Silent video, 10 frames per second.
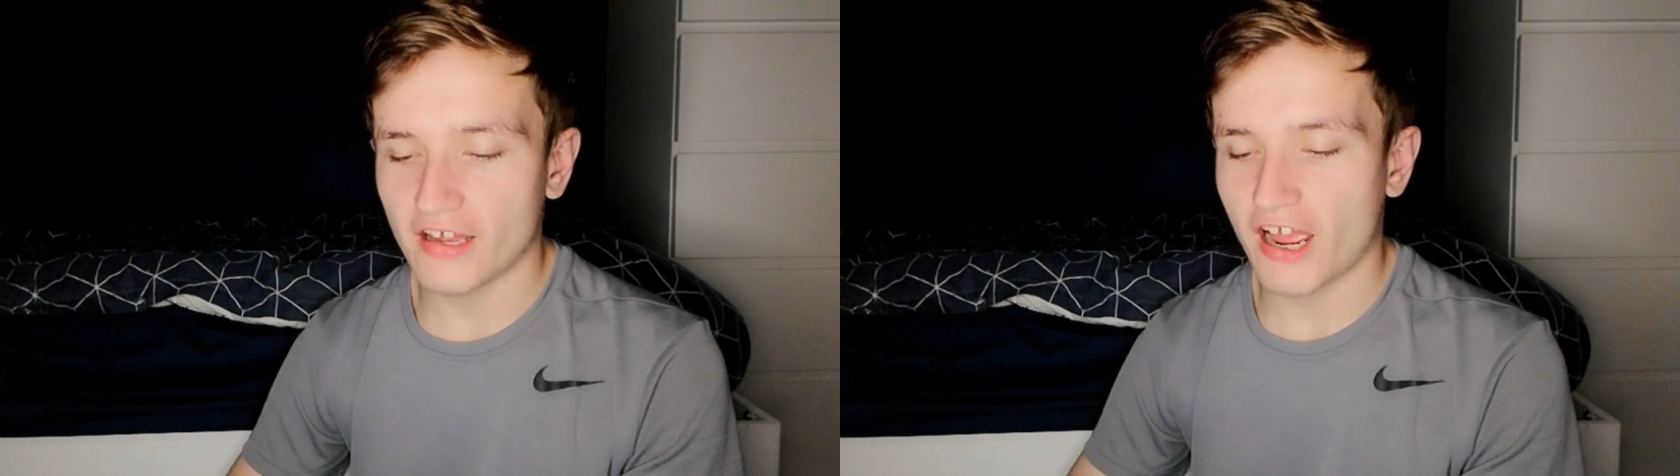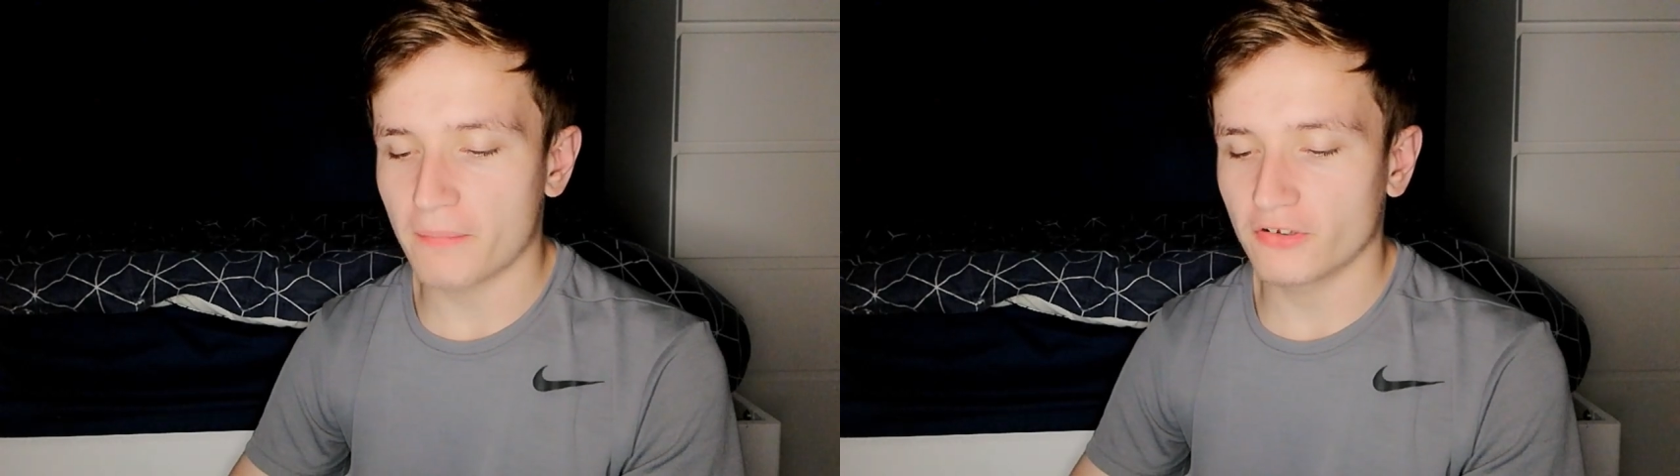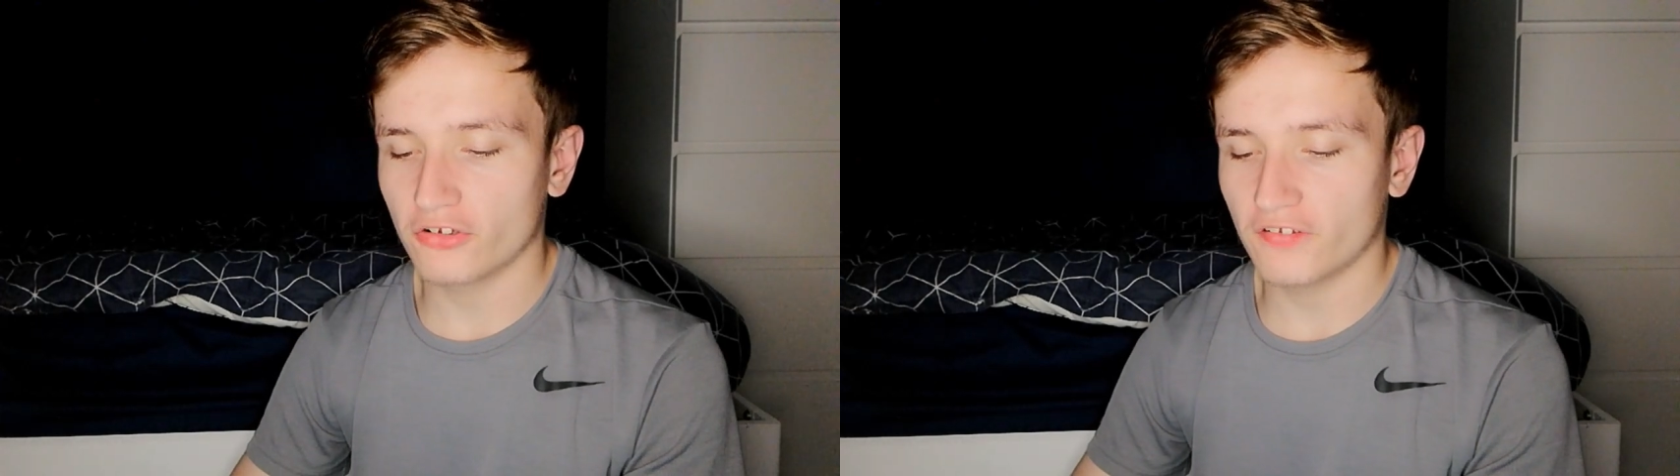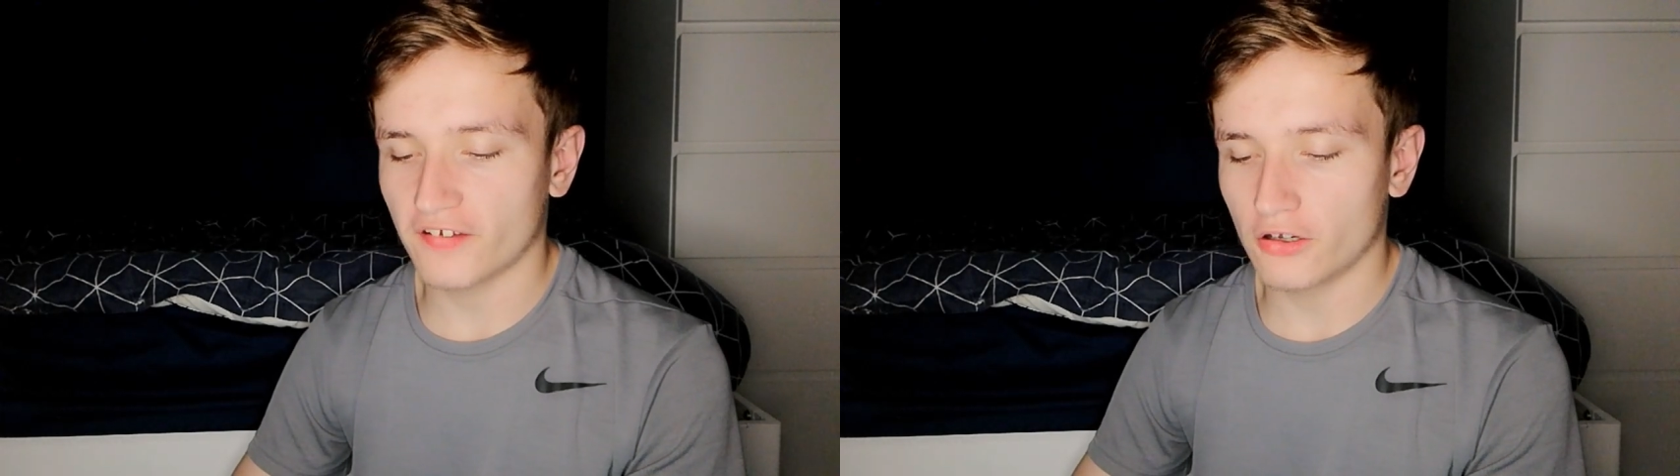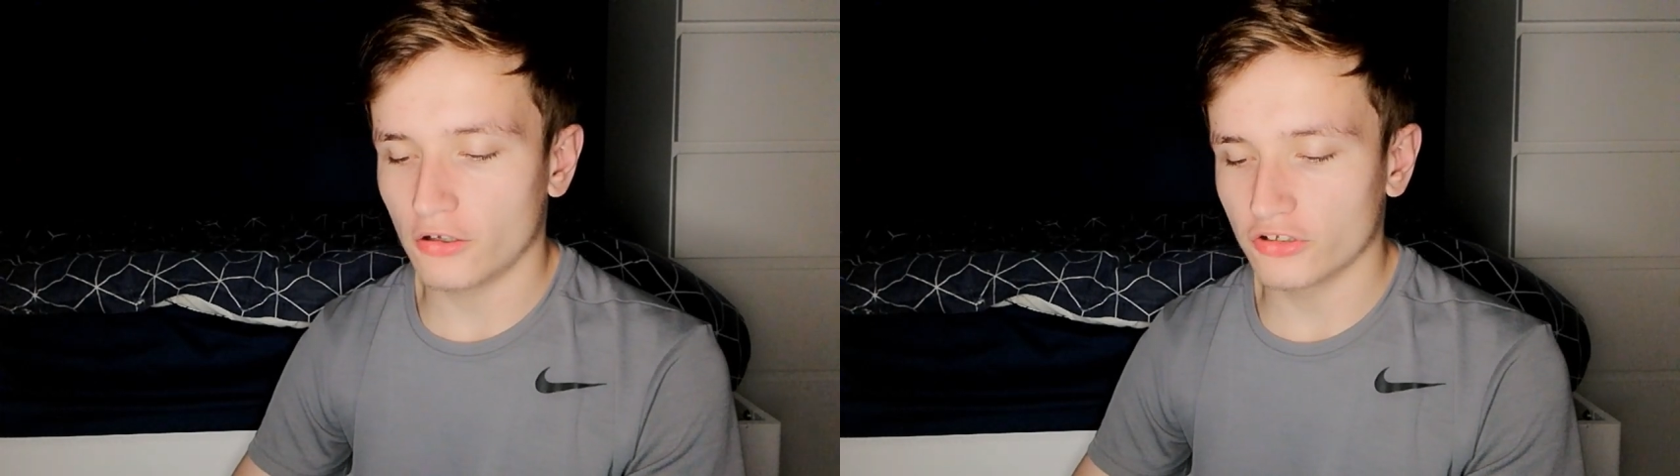I've been doing this
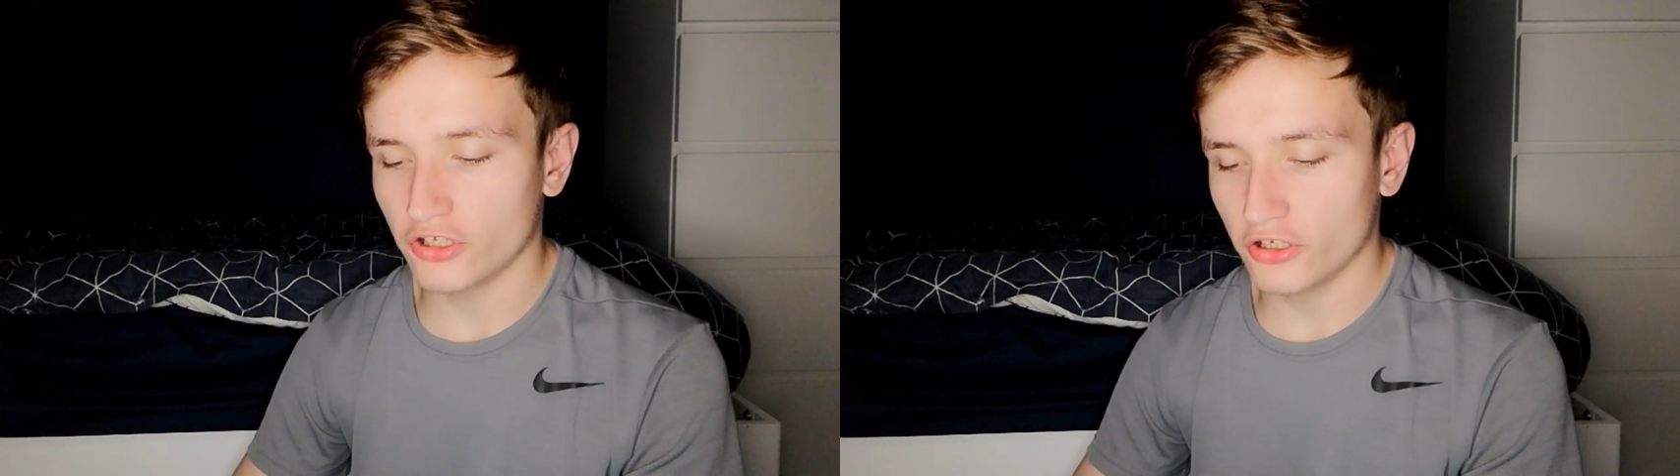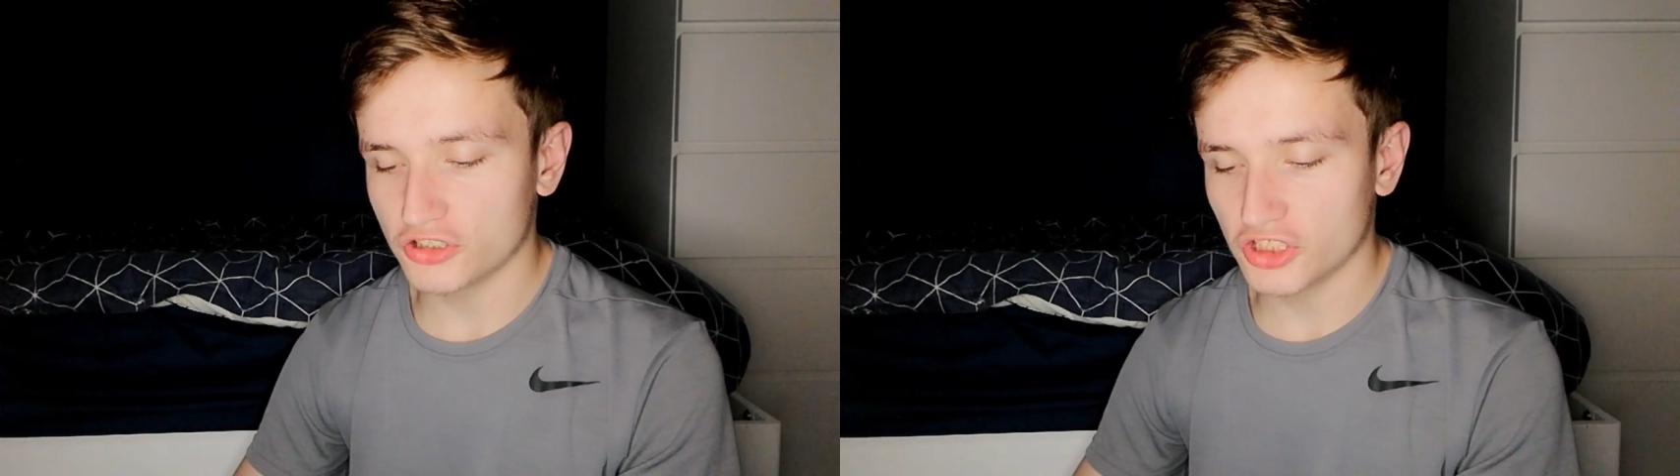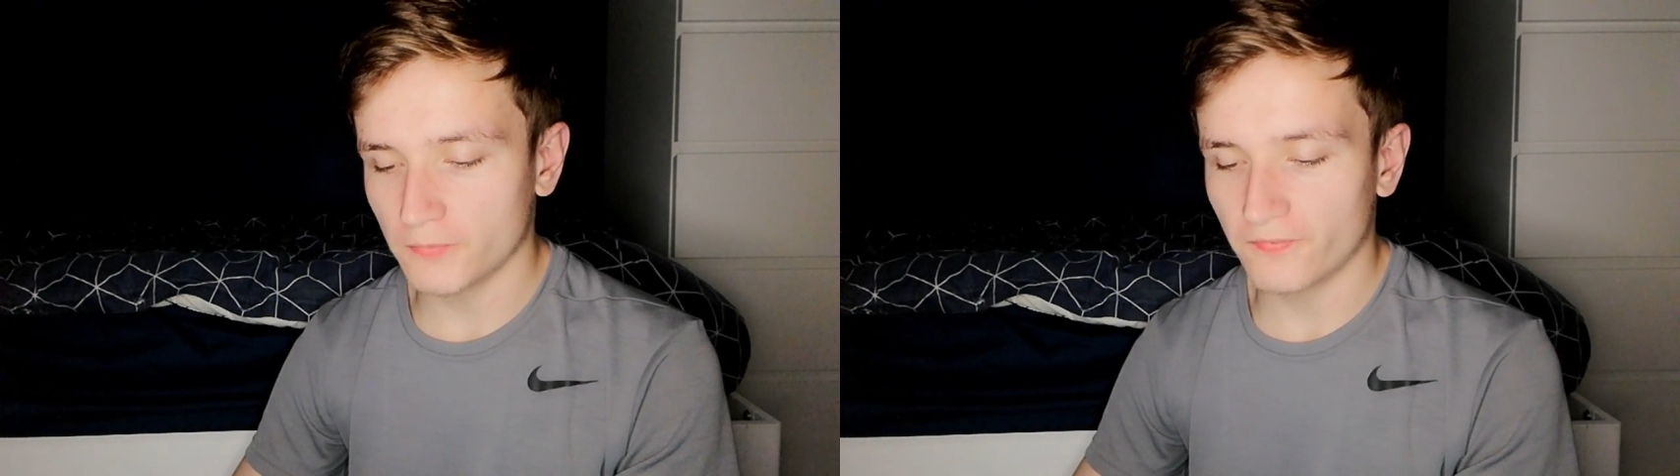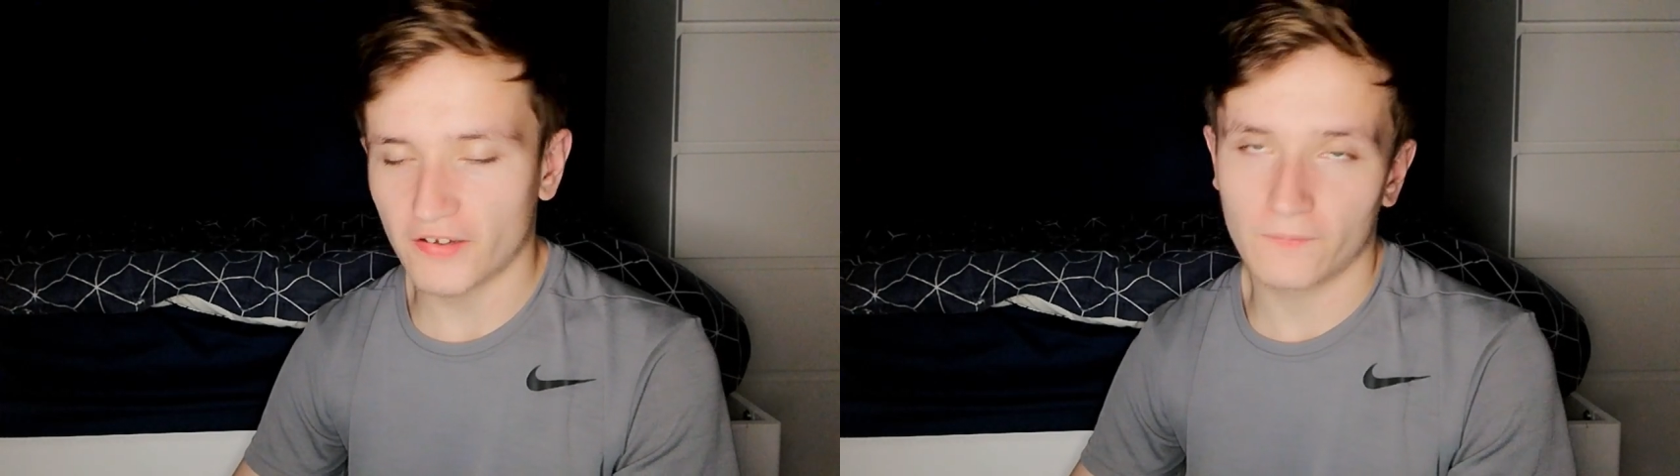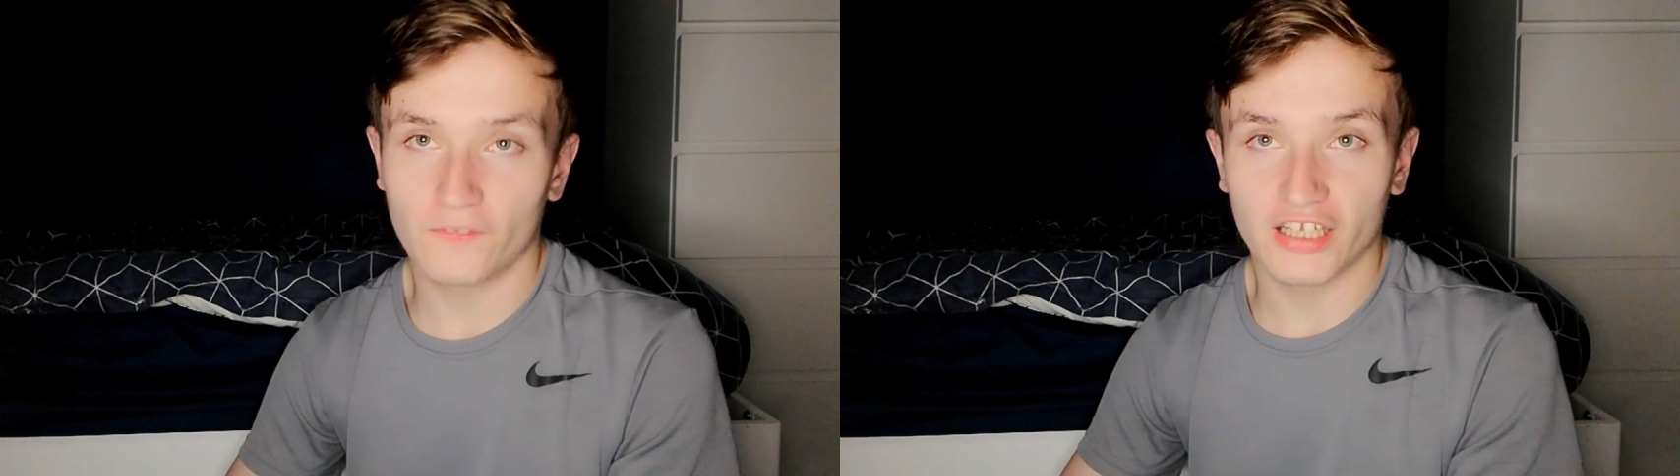like, whole YouTube
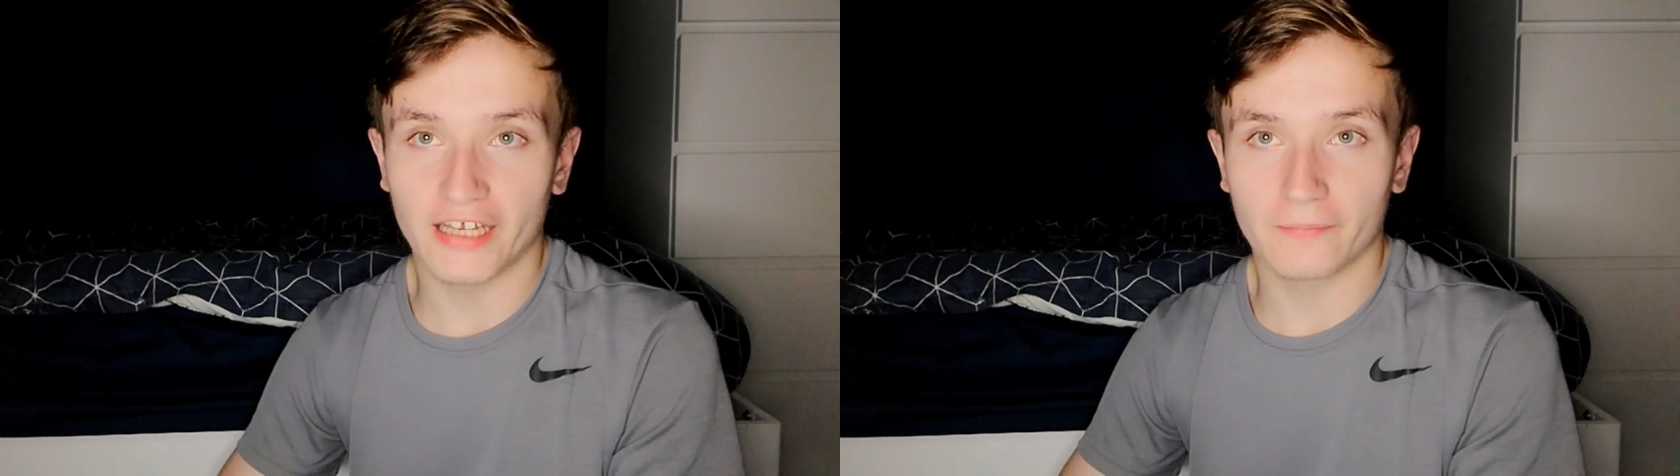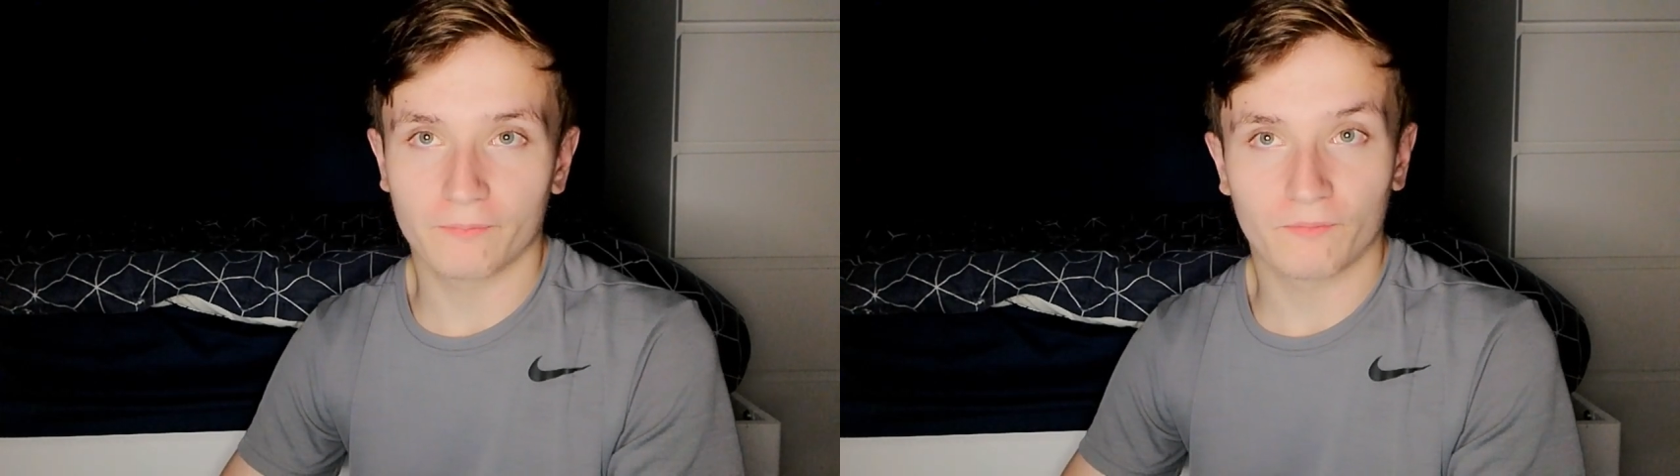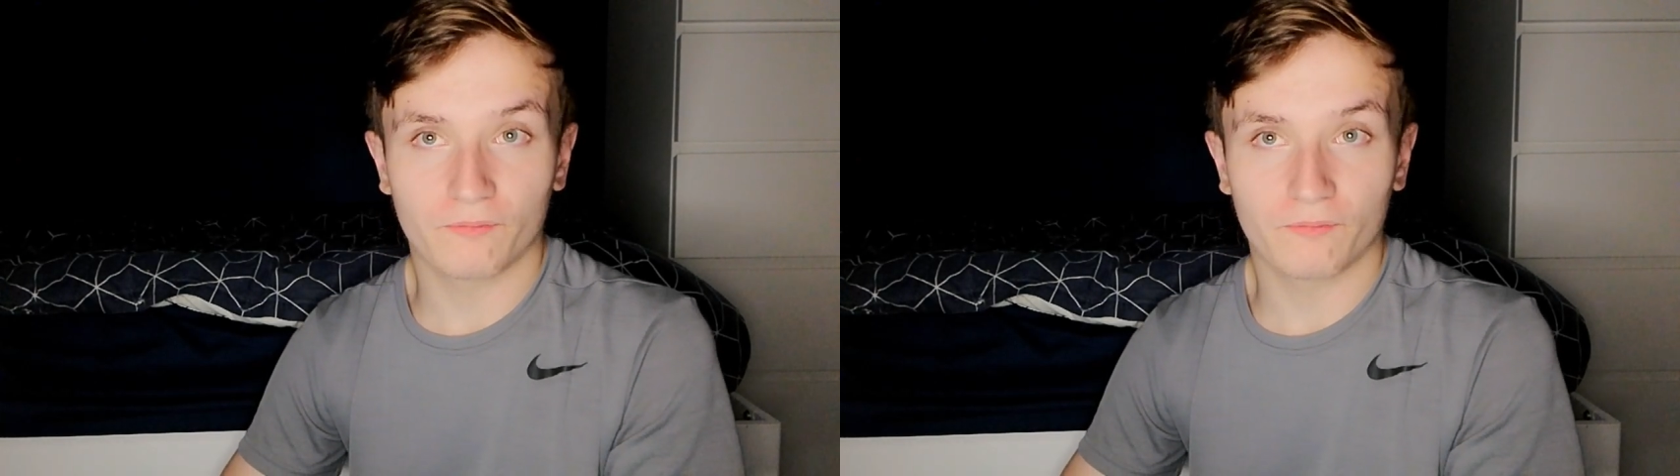thing for like,